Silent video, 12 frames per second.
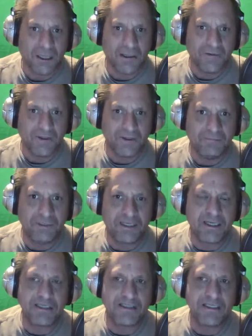of it
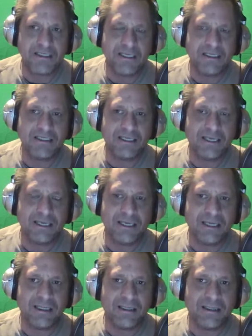because it
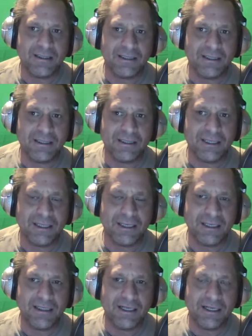it
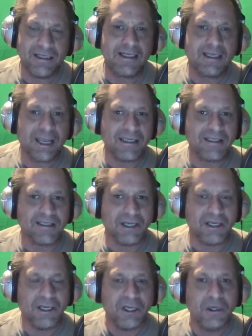indicates
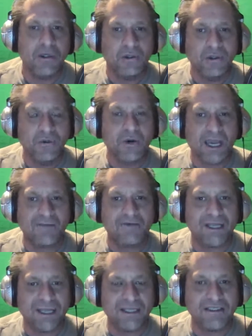that you have
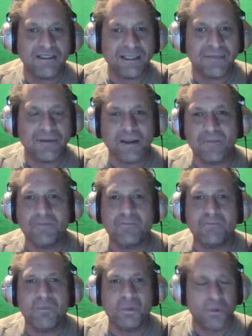to hit something
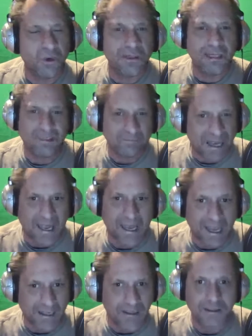really
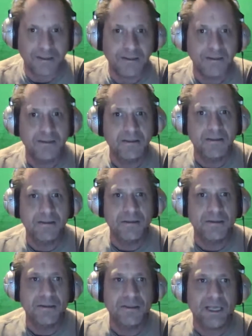bad,
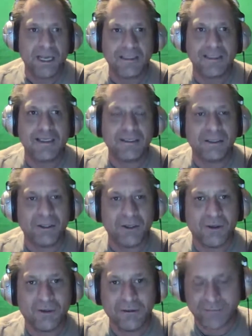and
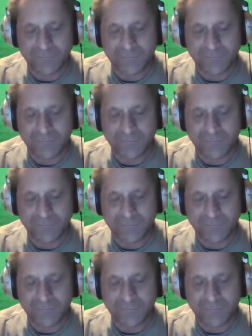that